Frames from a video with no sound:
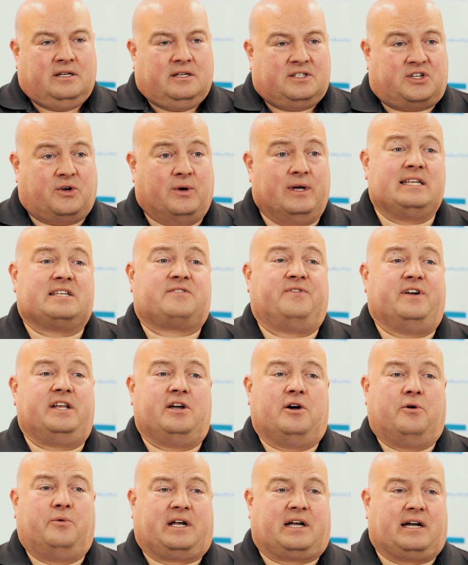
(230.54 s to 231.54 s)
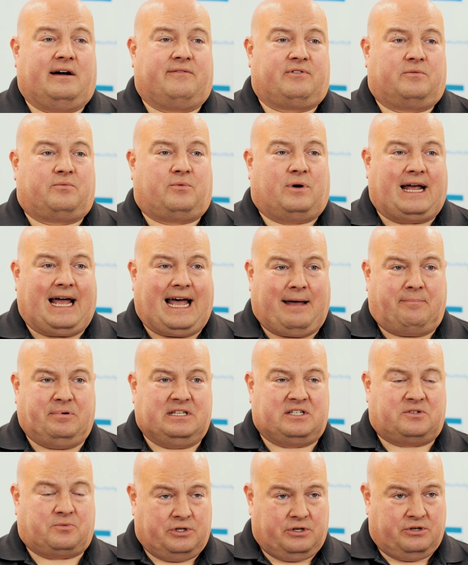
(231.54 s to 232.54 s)
So in this video, we covered what
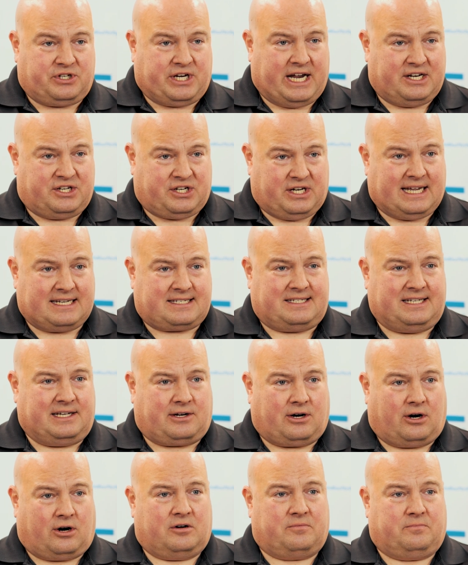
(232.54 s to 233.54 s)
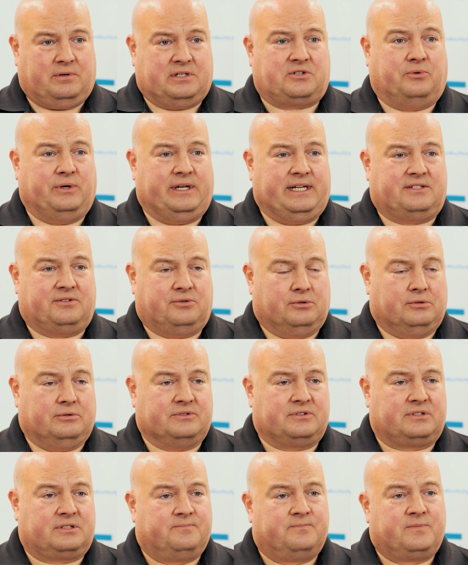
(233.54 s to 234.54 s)
happens when you change an SD card between
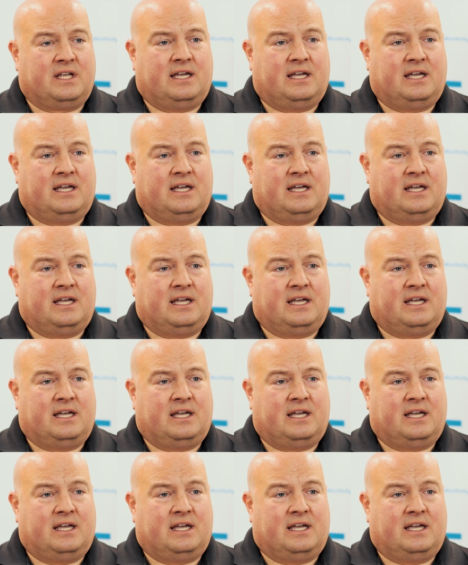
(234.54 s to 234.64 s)
tools.